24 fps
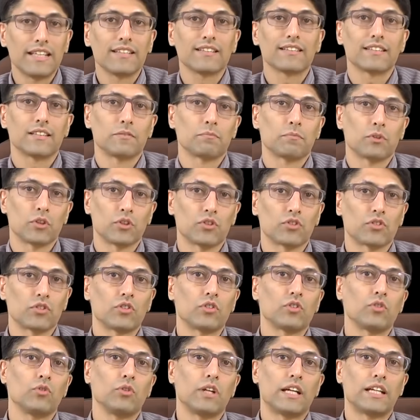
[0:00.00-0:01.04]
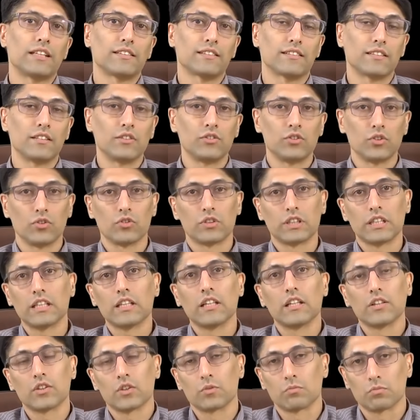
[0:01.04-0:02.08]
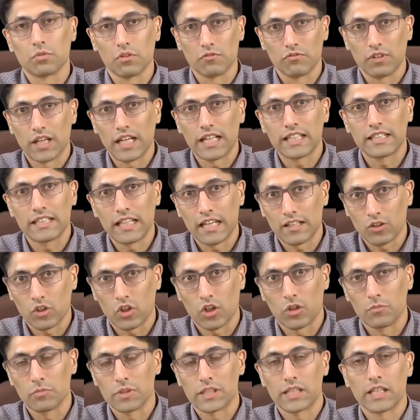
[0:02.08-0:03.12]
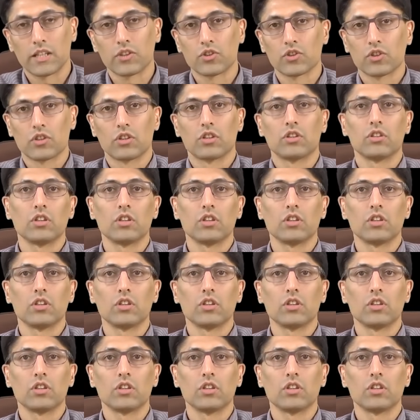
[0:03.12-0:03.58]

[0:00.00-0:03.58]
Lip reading: is the person who has the duty to provide that accommodation,